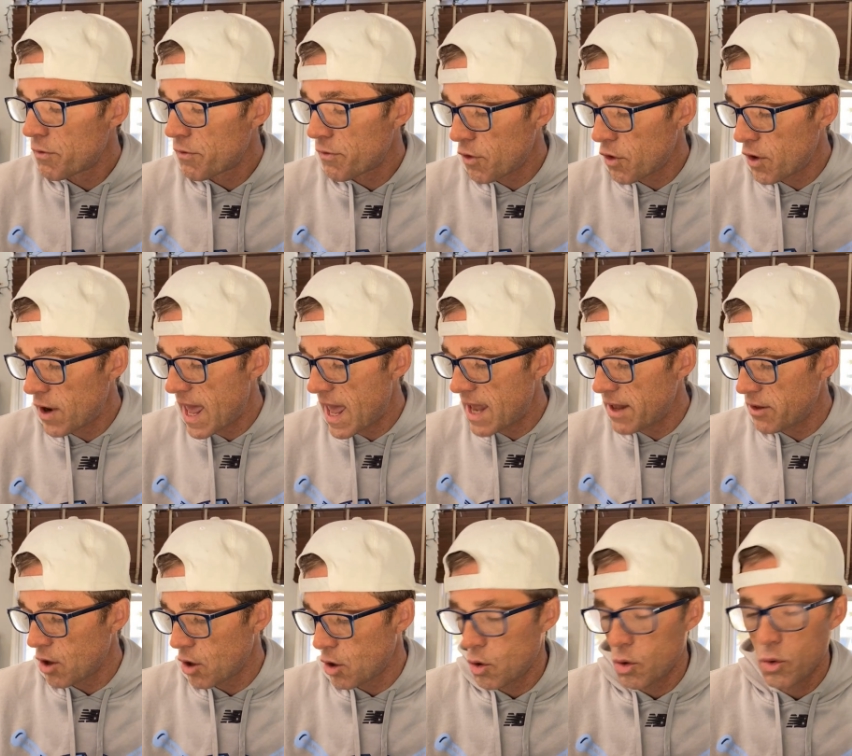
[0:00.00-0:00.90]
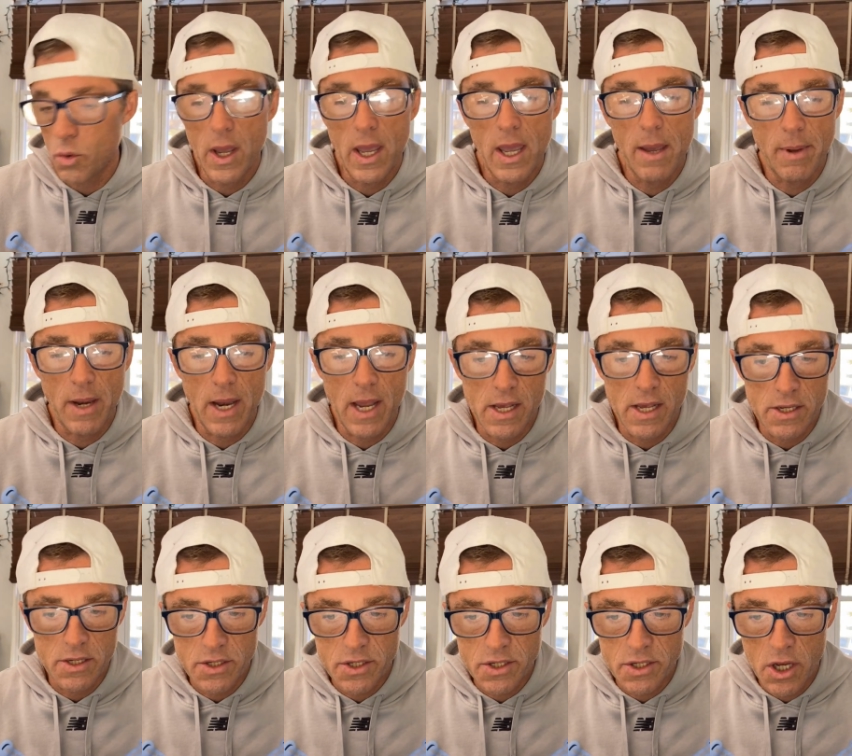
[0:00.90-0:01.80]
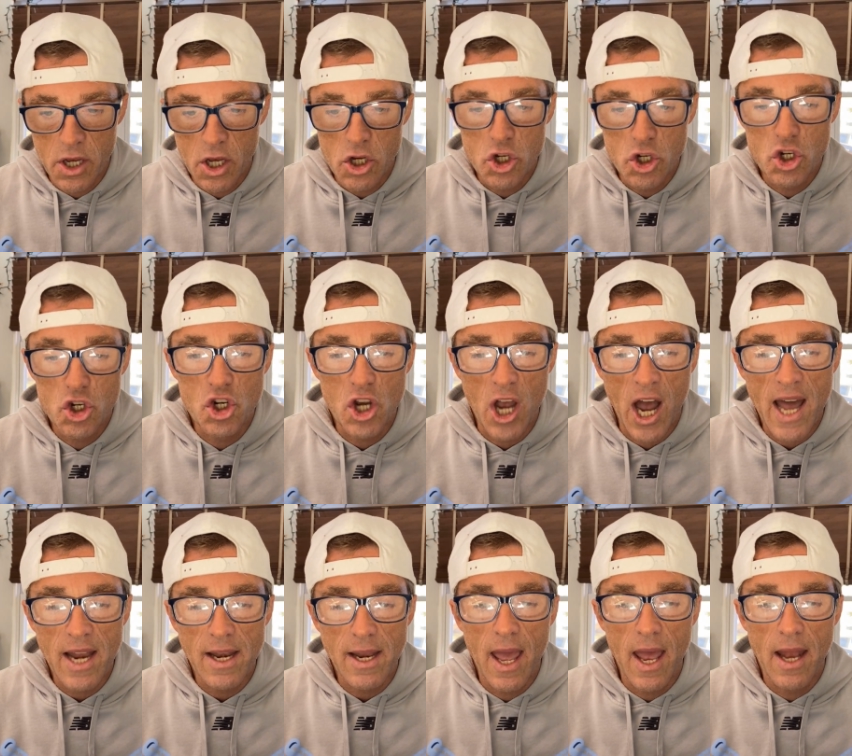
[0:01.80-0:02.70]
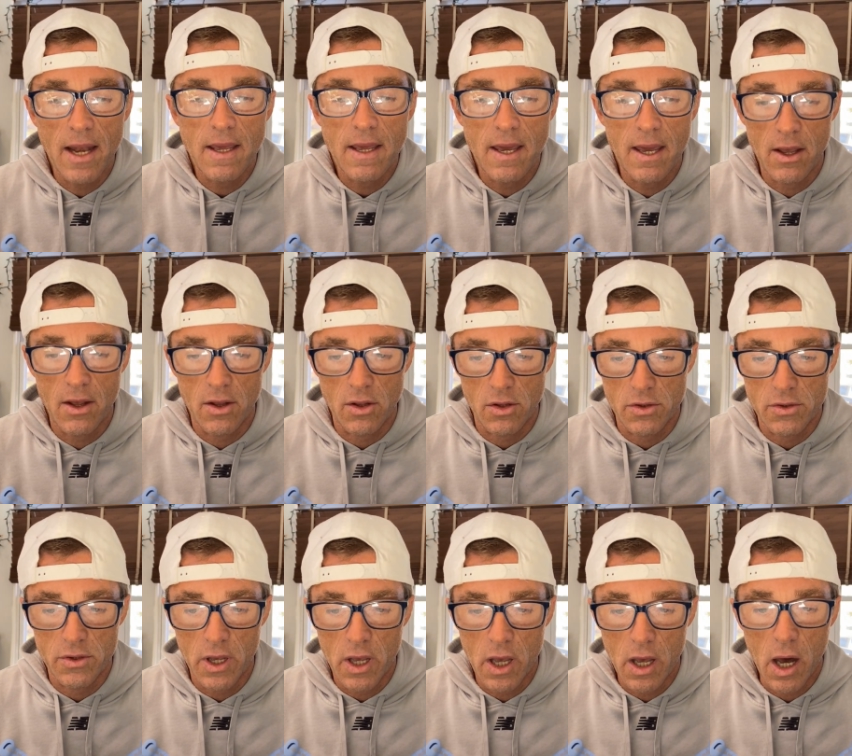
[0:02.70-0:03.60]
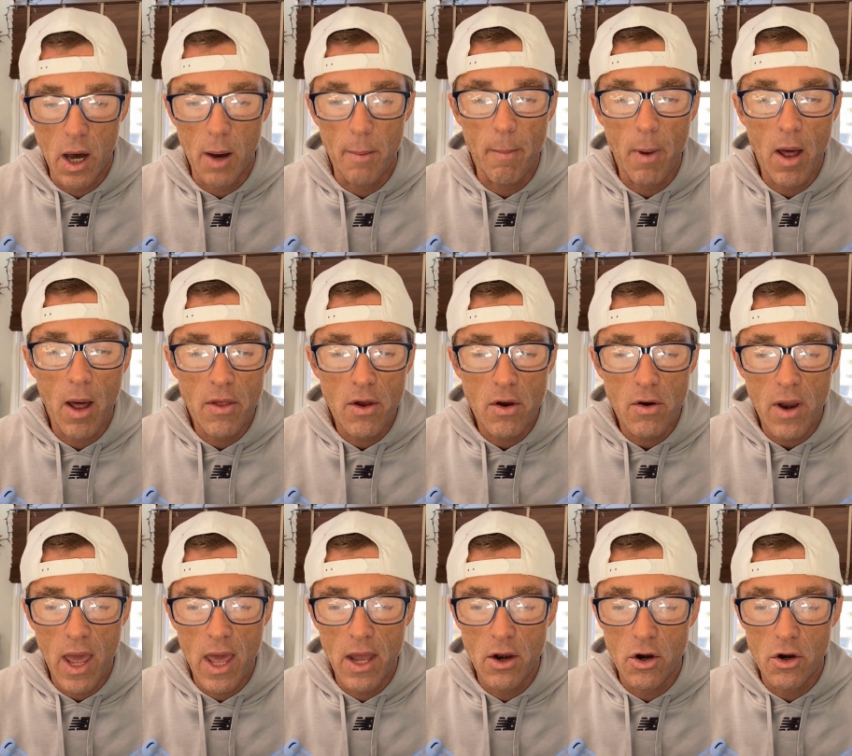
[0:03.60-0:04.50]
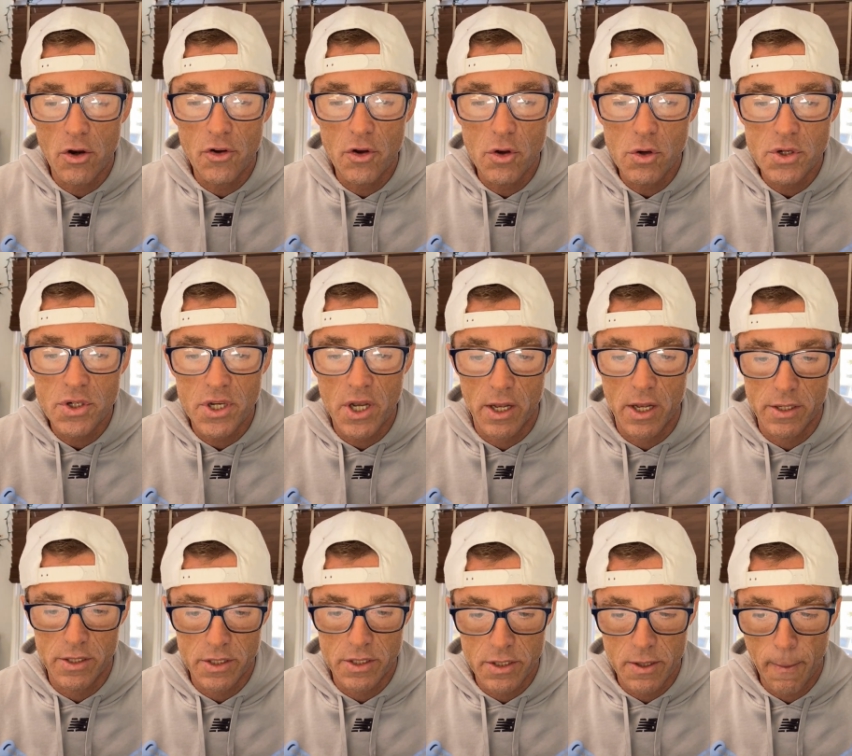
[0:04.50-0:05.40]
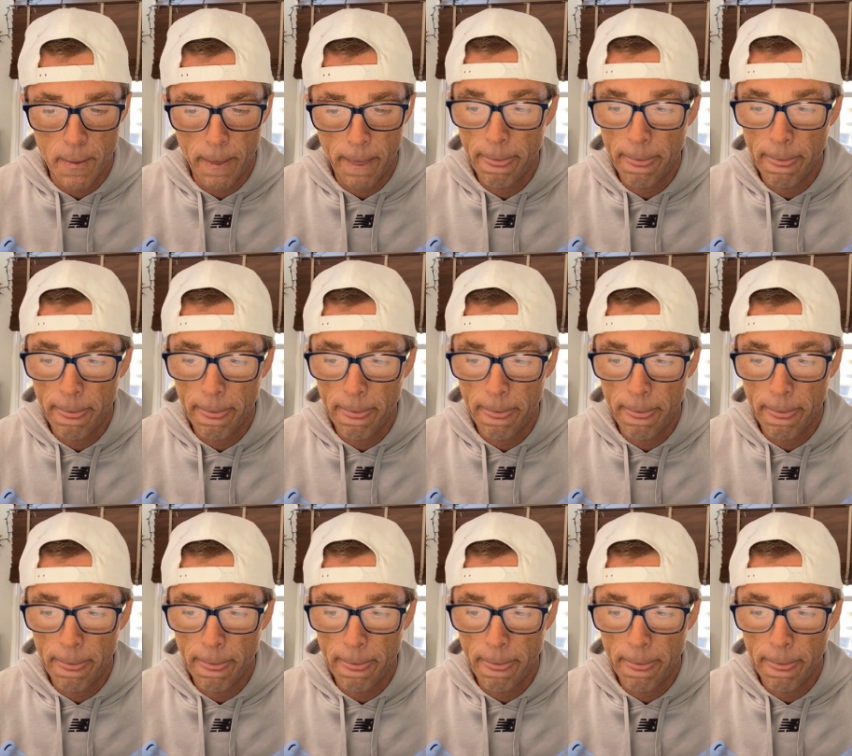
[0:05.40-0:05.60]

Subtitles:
Fernando Jimenez shot and killed a mother and her two sons.